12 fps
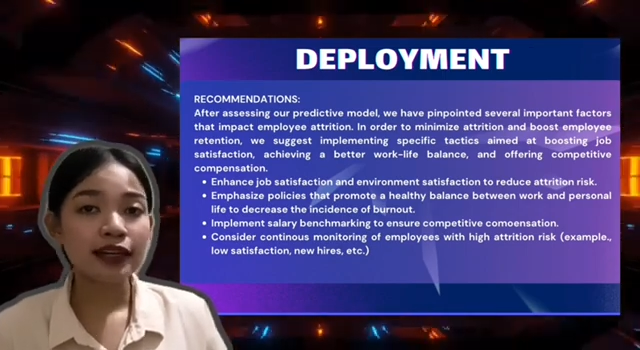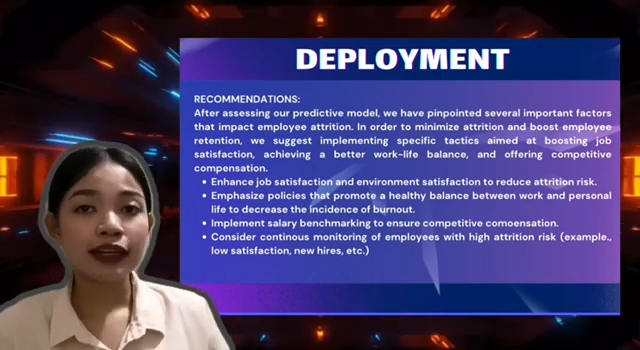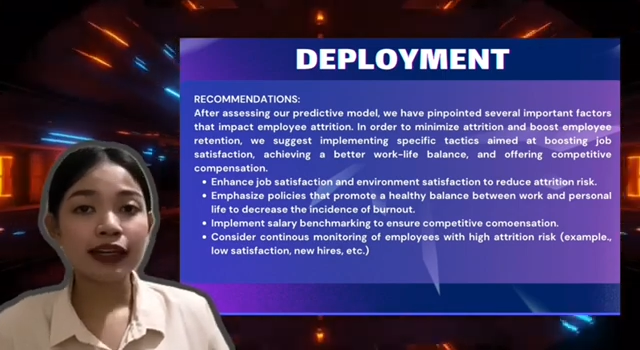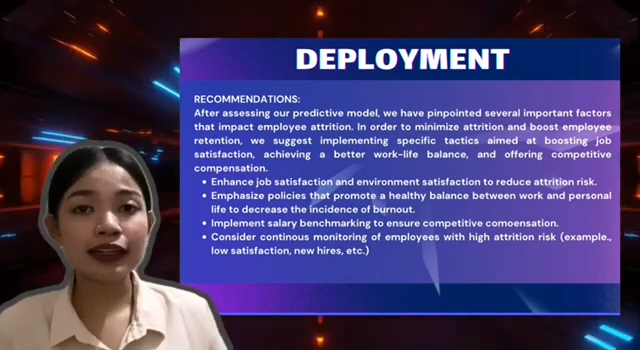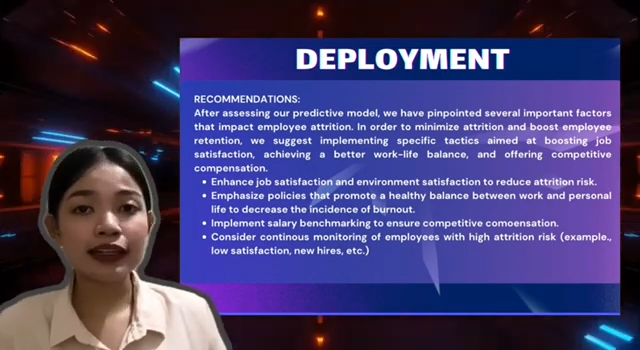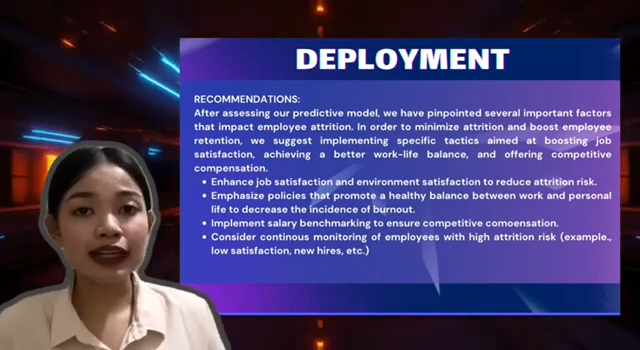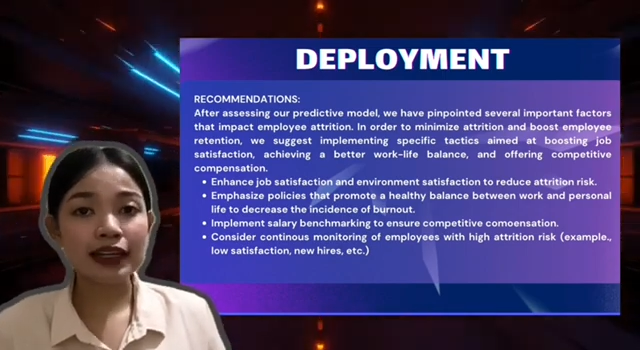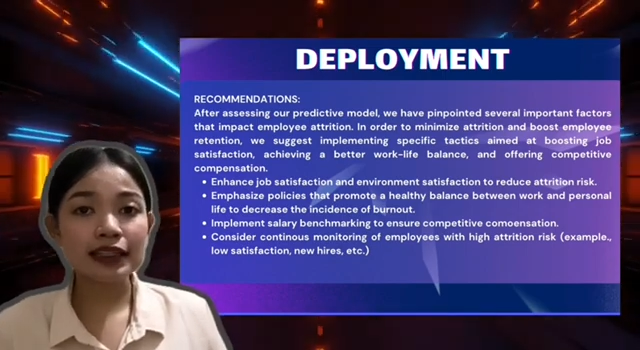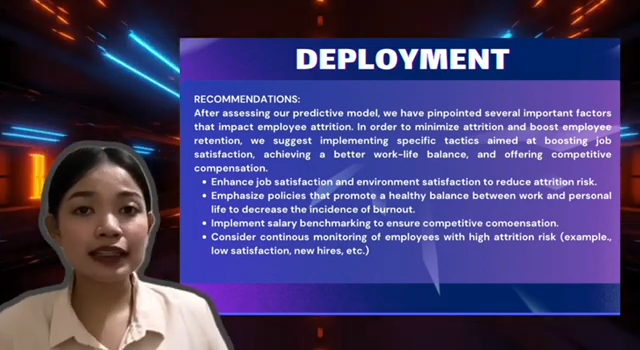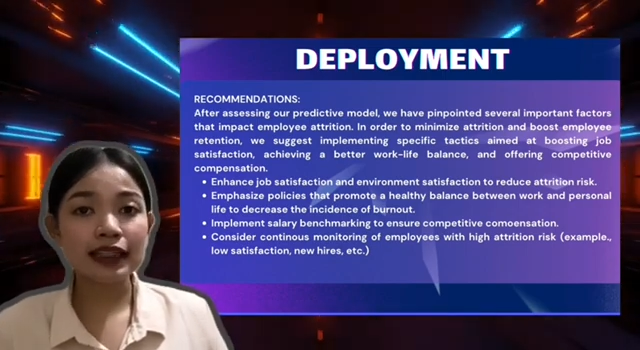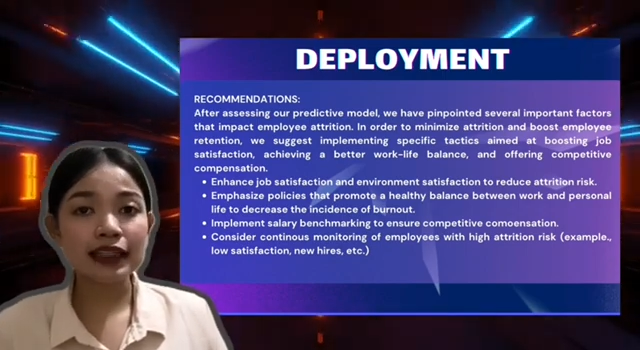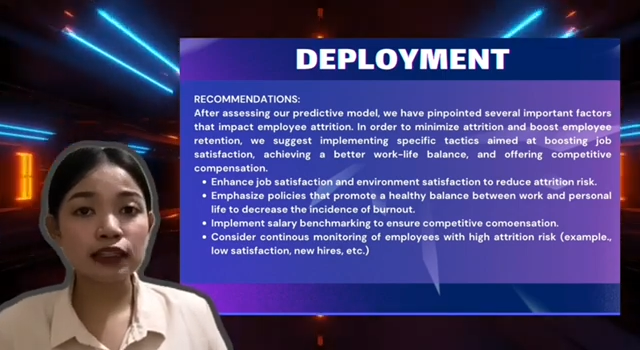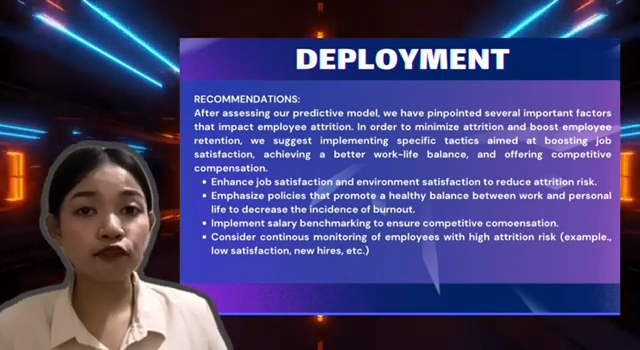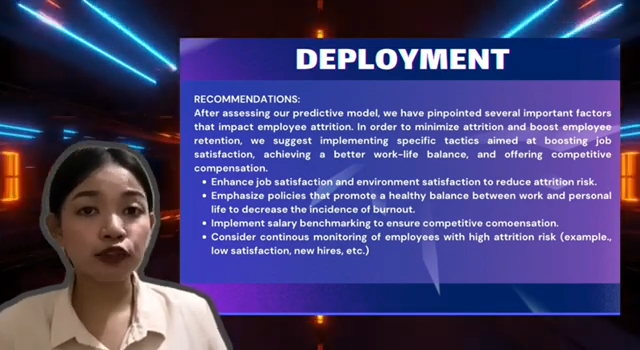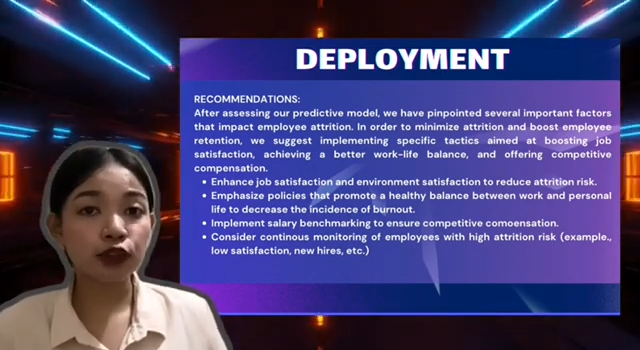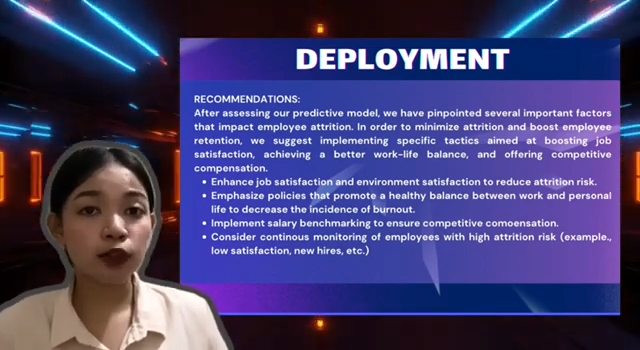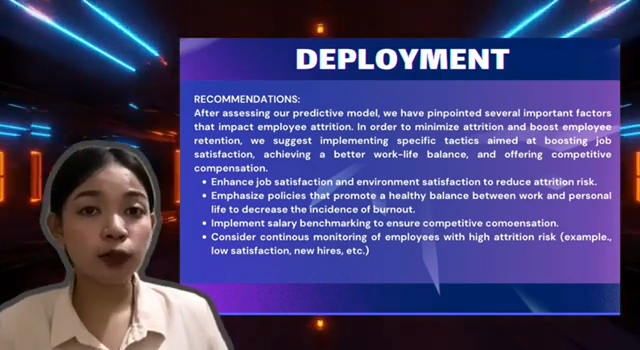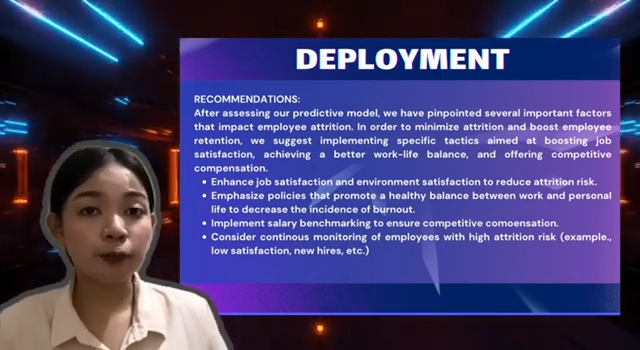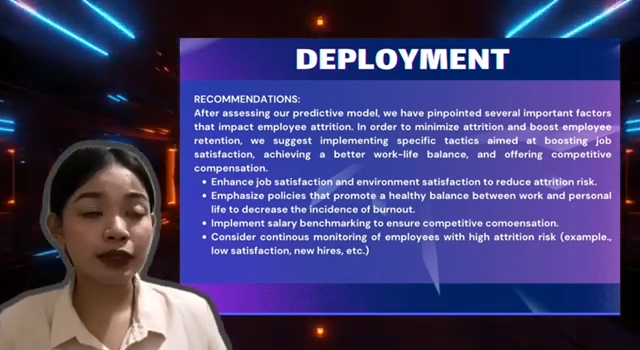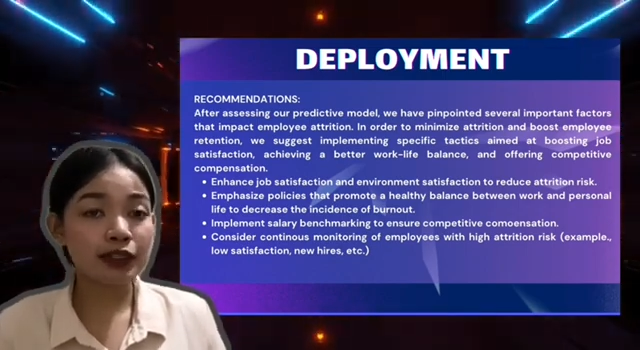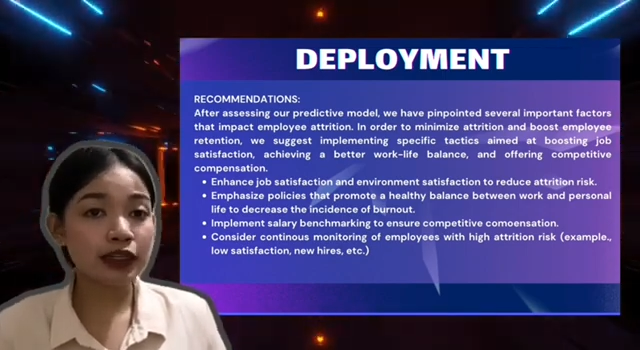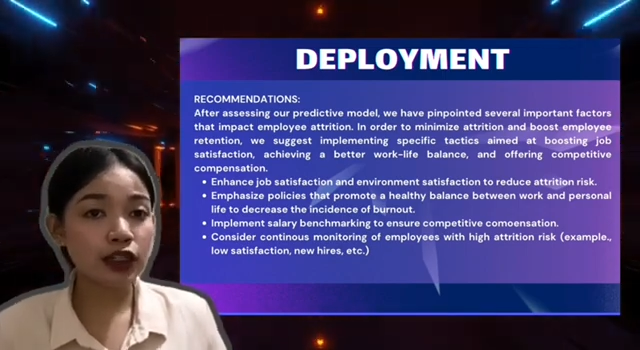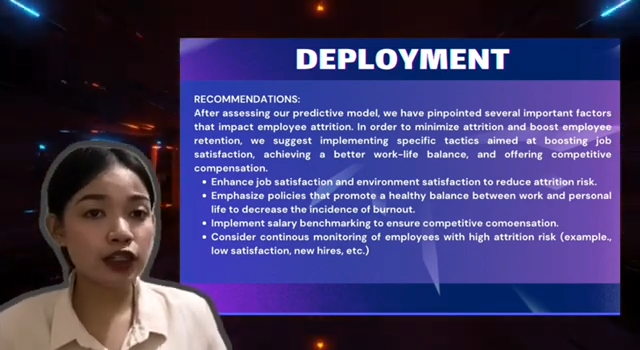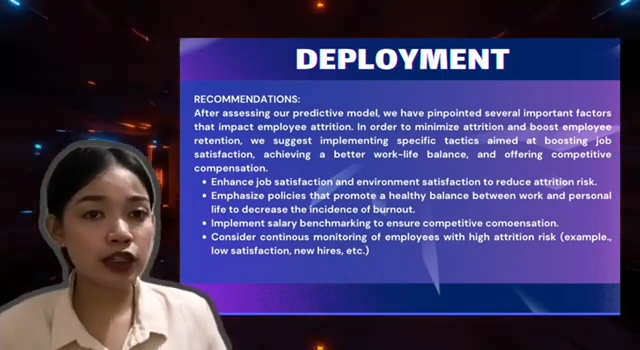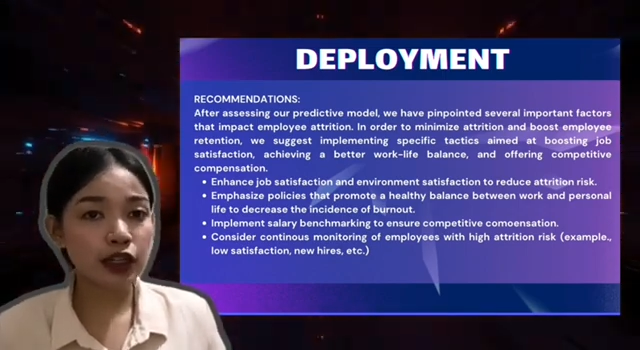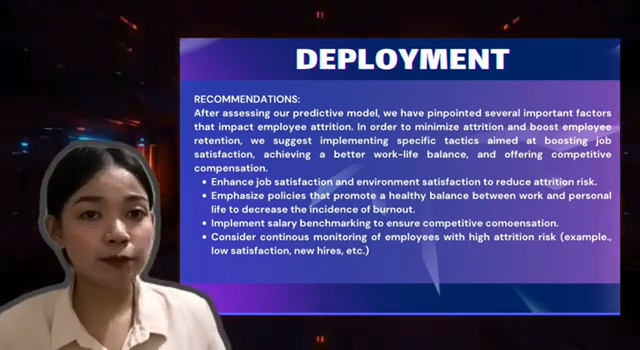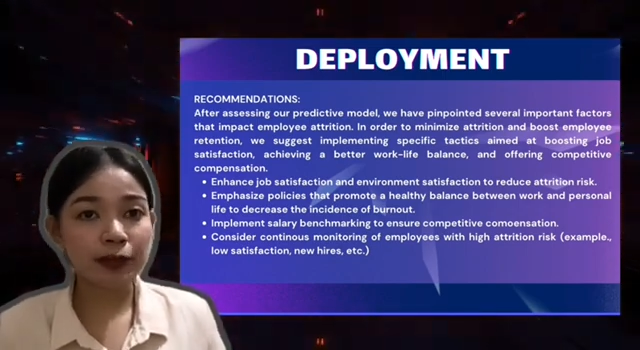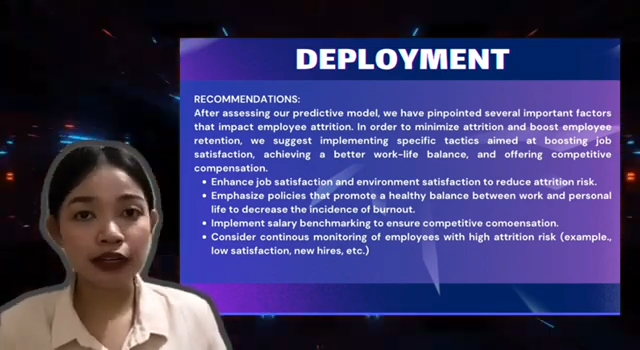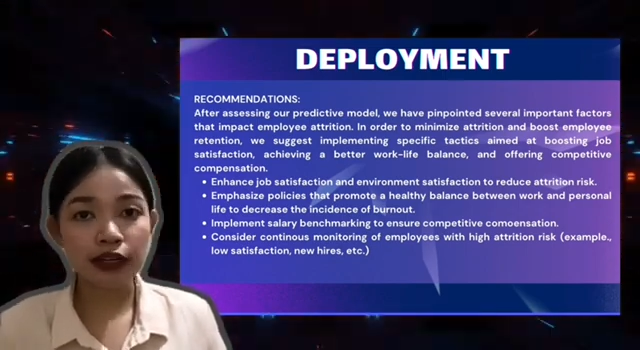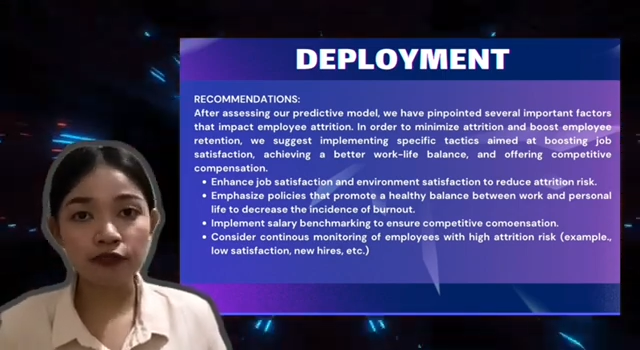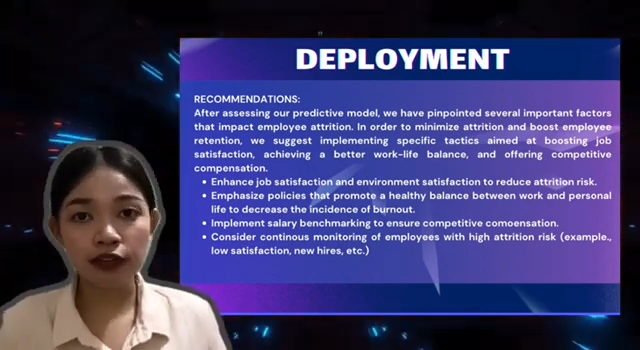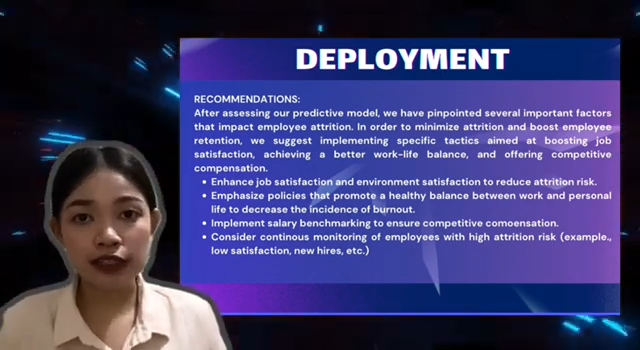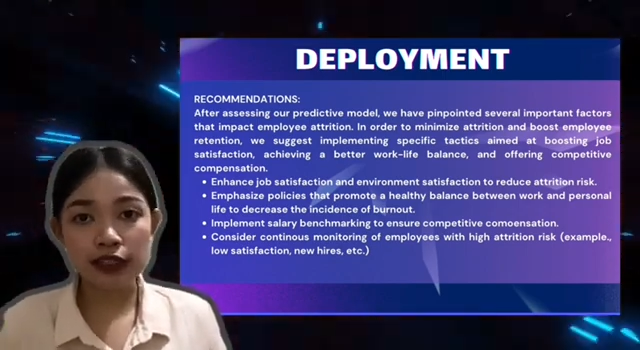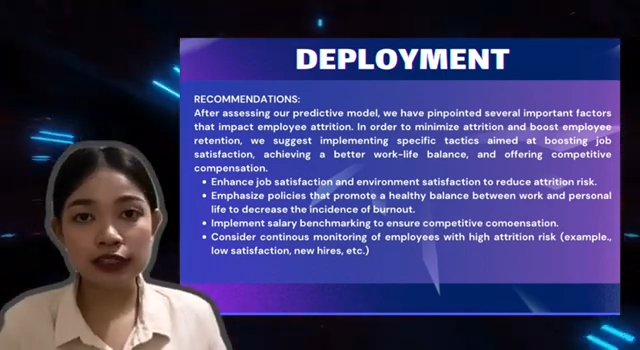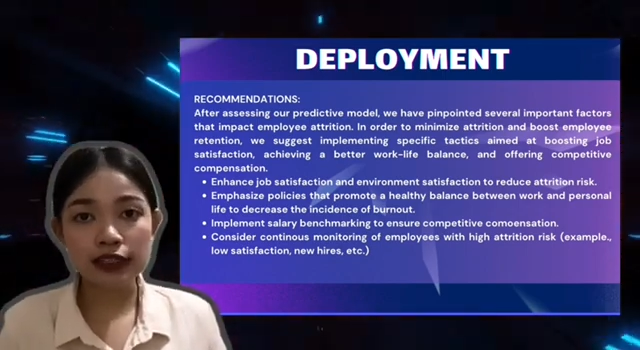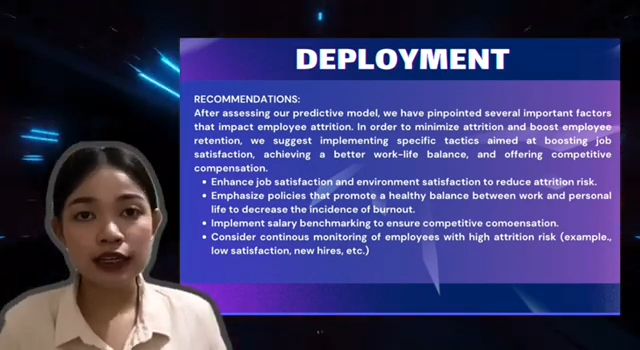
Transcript: And lastly is for the compensation and benefits.